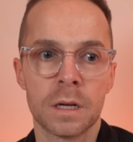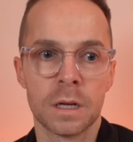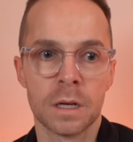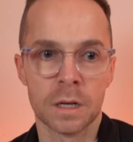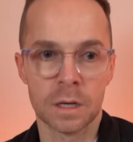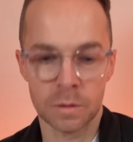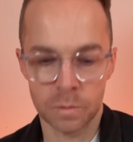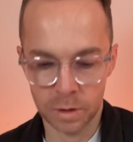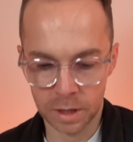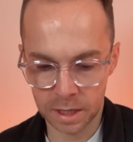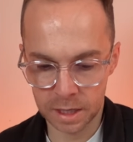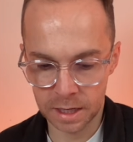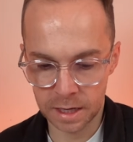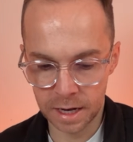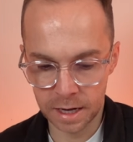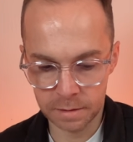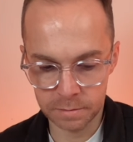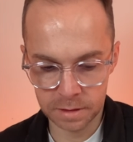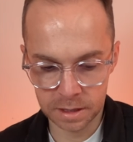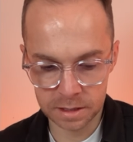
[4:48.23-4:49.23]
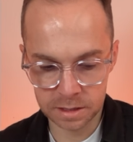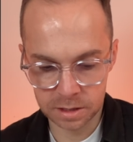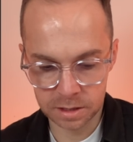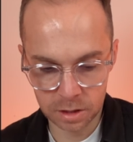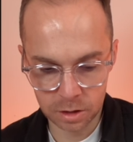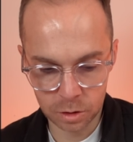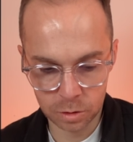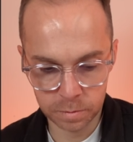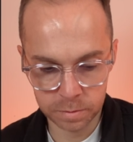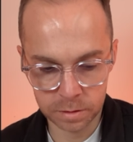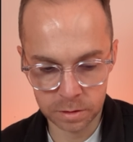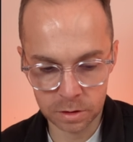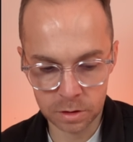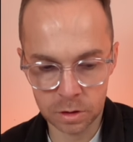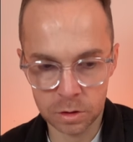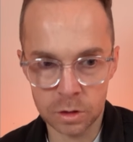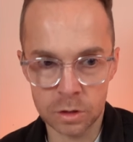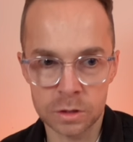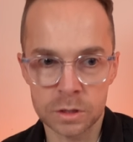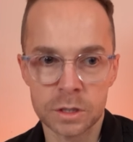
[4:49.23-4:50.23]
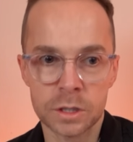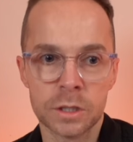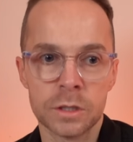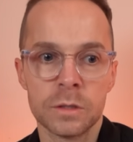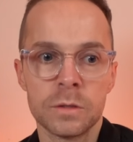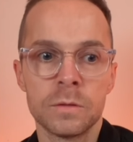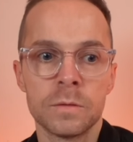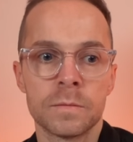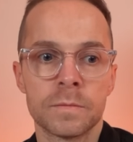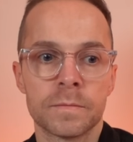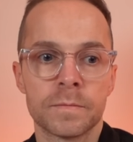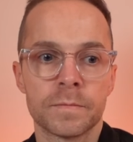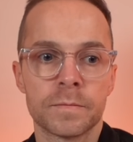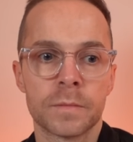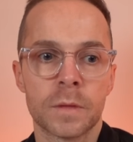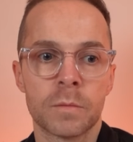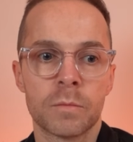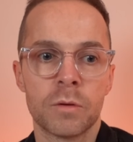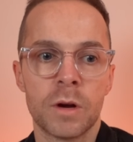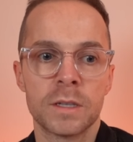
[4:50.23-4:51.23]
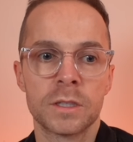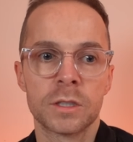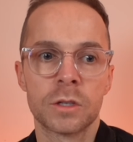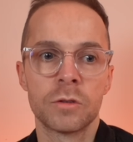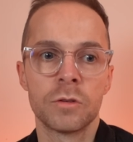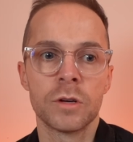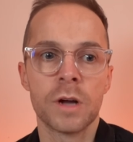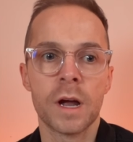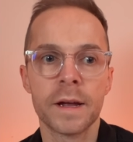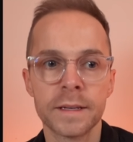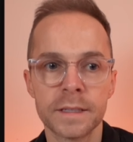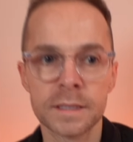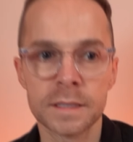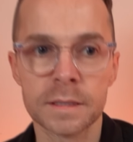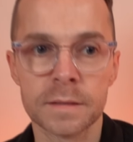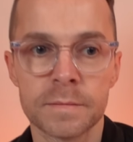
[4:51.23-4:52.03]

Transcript: We're going to name this OpenClaw 2. Press create.